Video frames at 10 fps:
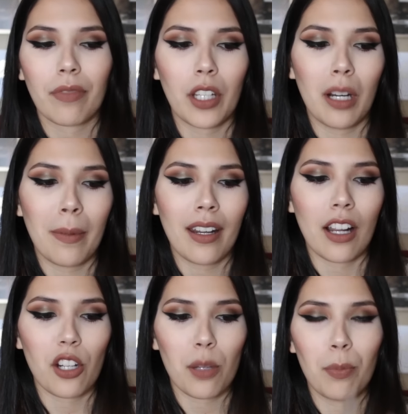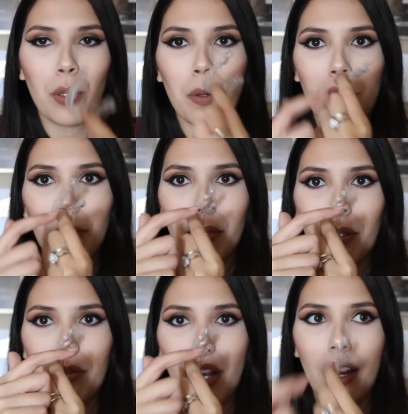You know what I mean? I'll just pull where the
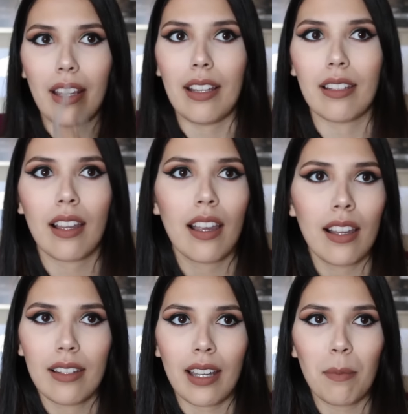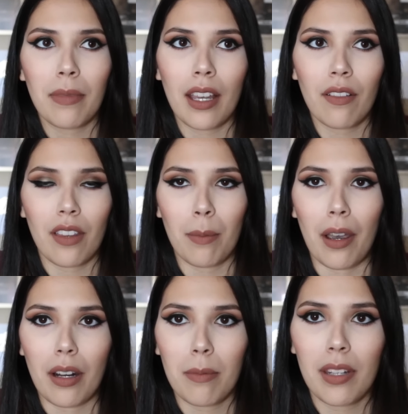blue dot is. Same thing for the
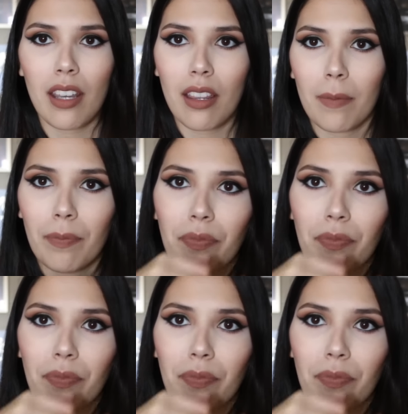bottom teeth.